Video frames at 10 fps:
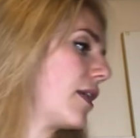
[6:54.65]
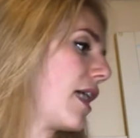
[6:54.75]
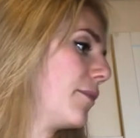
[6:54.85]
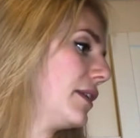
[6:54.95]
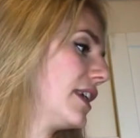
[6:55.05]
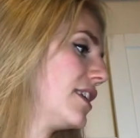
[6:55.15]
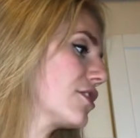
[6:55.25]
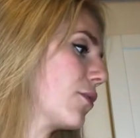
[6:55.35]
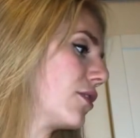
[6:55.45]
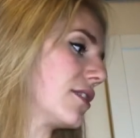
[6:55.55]
I'm leaning
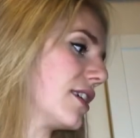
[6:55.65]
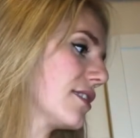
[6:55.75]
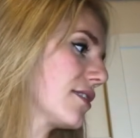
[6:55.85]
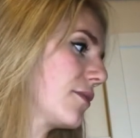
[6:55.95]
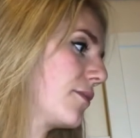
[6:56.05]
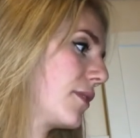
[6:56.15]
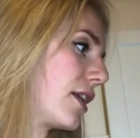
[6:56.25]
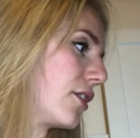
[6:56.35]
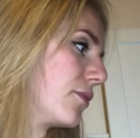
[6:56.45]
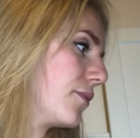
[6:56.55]
towards this.
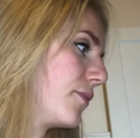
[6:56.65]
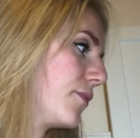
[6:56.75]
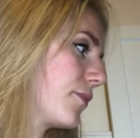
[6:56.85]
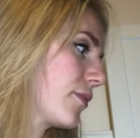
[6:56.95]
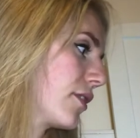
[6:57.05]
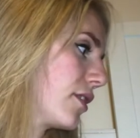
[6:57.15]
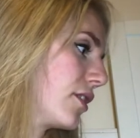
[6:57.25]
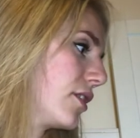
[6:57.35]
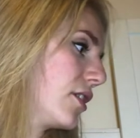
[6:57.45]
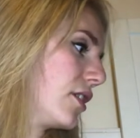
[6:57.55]
Hang on.
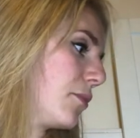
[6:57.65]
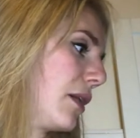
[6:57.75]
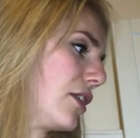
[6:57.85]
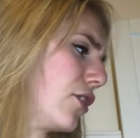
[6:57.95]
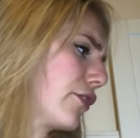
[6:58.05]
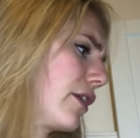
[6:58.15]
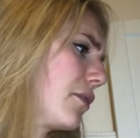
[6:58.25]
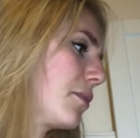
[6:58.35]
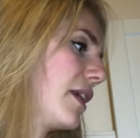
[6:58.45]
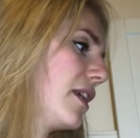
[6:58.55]
You might not agree
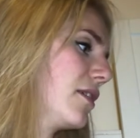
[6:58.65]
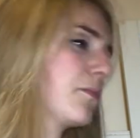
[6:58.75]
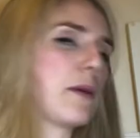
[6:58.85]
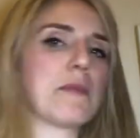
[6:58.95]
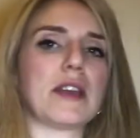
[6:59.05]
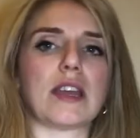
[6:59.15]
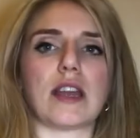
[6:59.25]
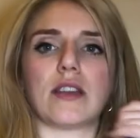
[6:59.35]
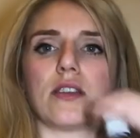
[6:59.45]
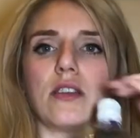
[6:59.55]
with me, but I'm
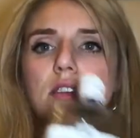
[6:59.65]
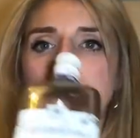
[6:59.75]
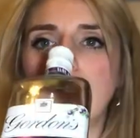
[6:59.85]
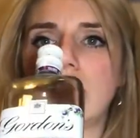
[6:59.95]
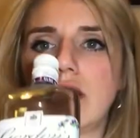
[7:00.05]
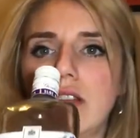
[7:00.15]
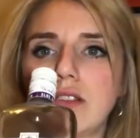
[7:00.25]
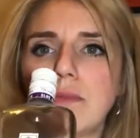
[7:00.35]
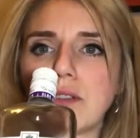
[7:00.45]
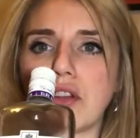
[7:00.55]
thinking.
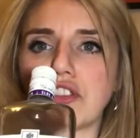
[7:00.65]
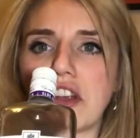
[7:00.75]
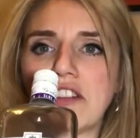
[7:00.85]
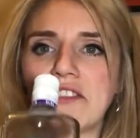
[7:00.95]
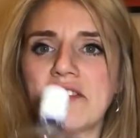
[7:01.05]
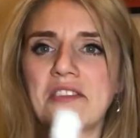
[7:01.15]
Some slow gin.